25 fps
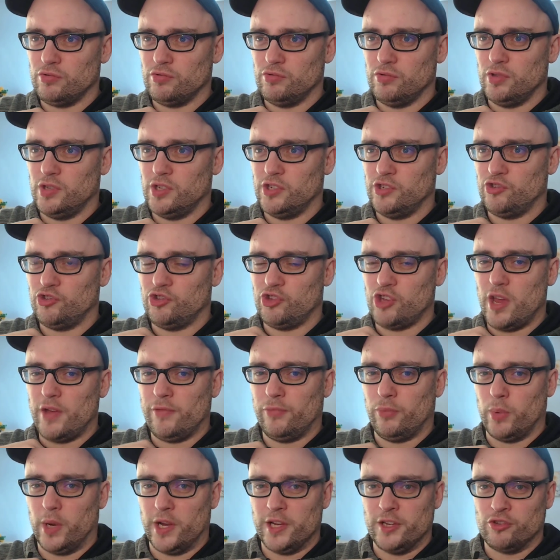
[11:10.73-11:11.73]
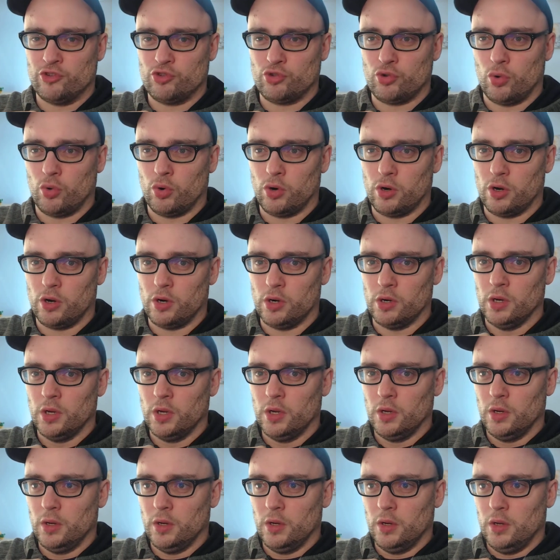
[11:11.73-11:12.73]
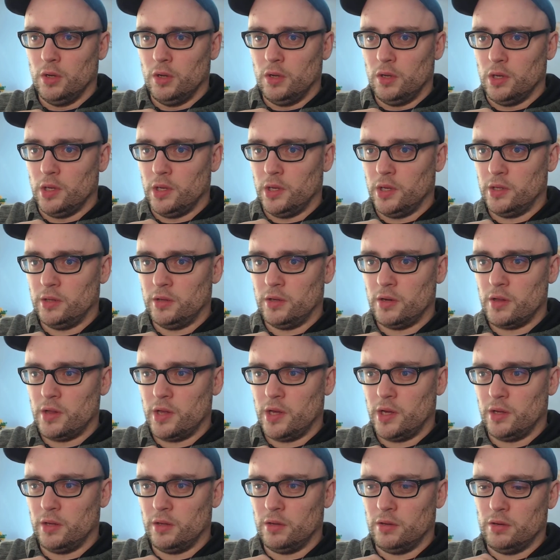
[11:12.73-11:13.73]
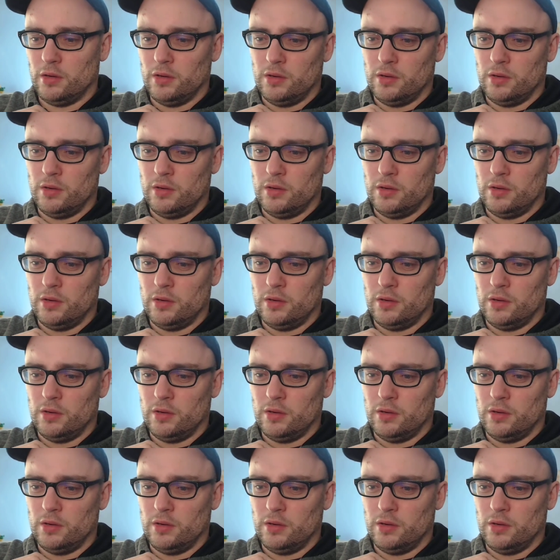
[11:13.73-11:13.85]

Safeway store? And they're like,